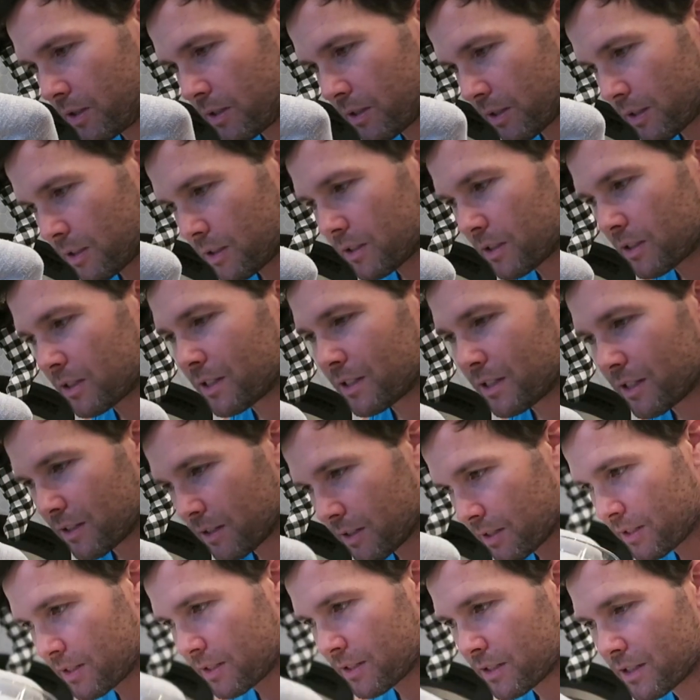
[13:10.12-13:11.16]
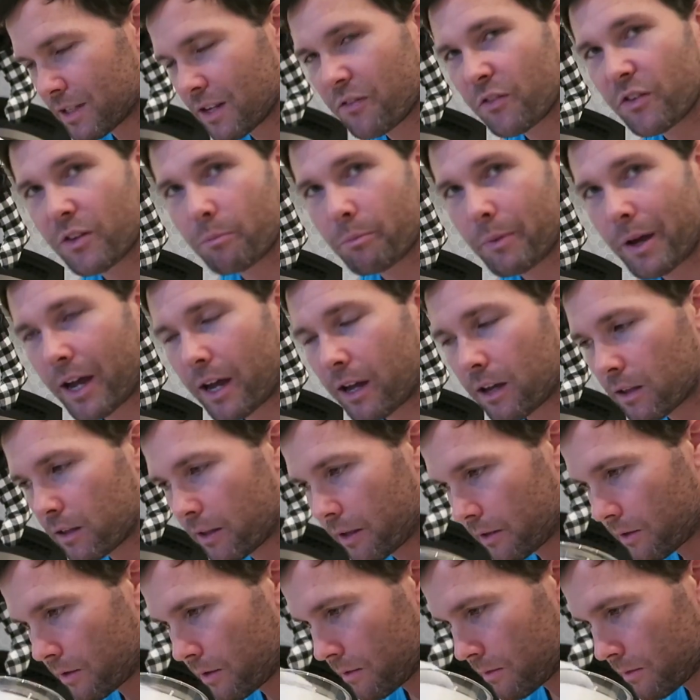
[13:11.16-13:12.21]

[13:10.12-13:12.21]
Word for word: it to, to sniff it back. Like